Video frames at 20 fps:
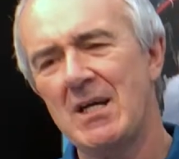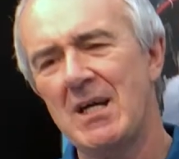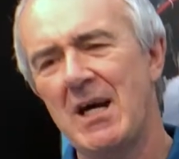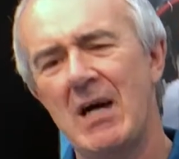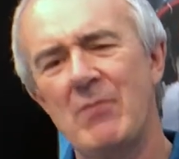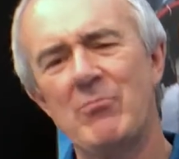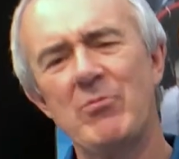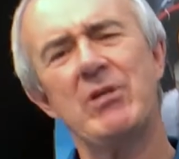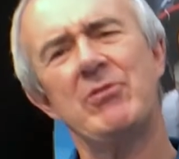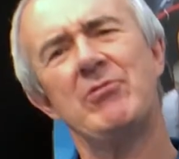
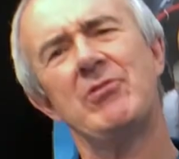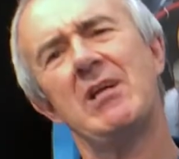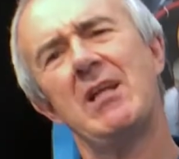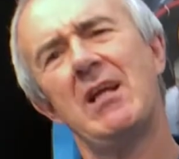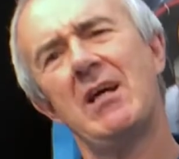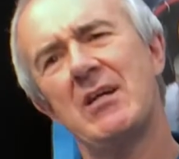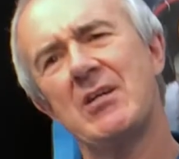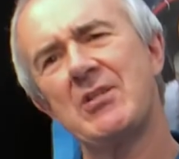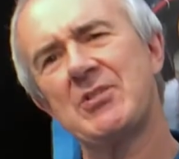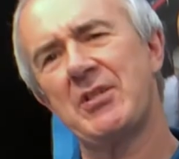And we
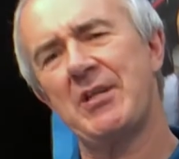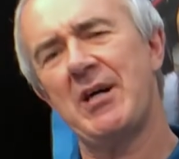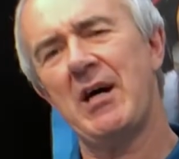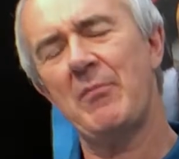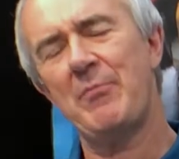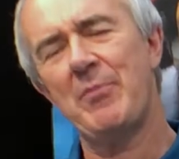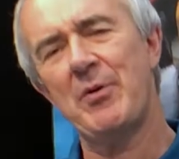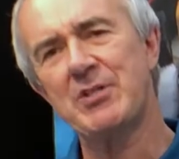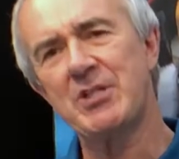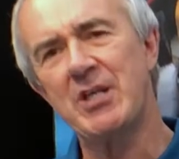realized that
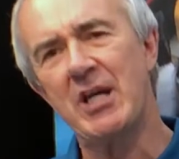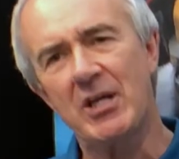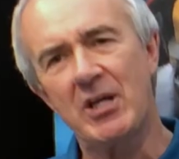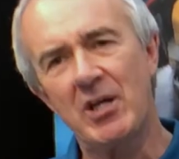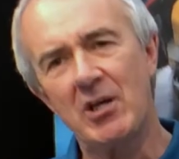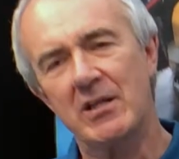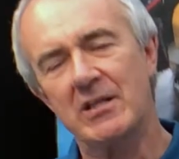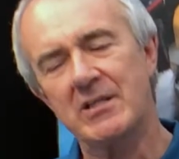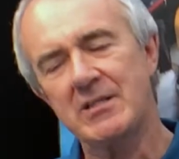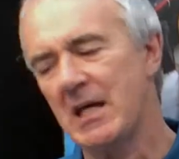our
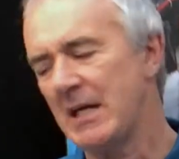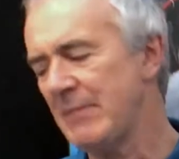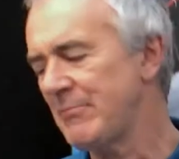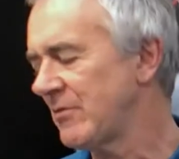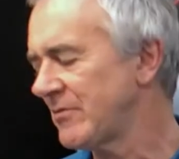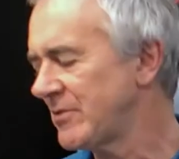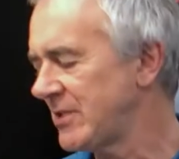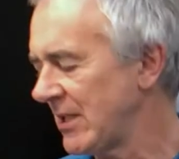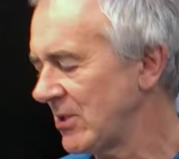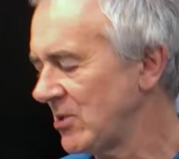particular type
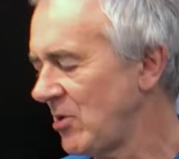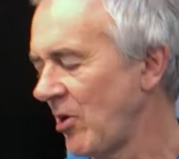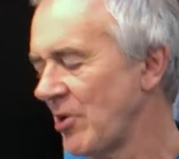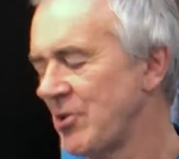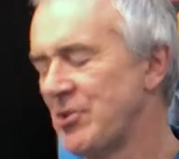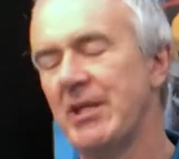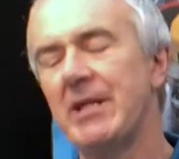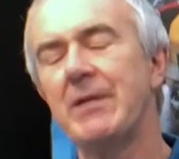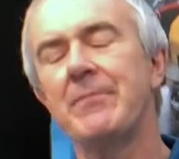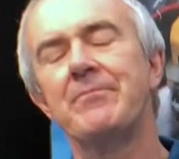of
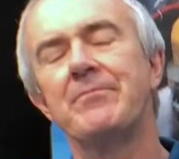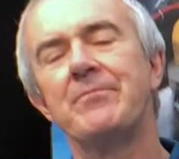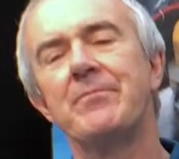technology,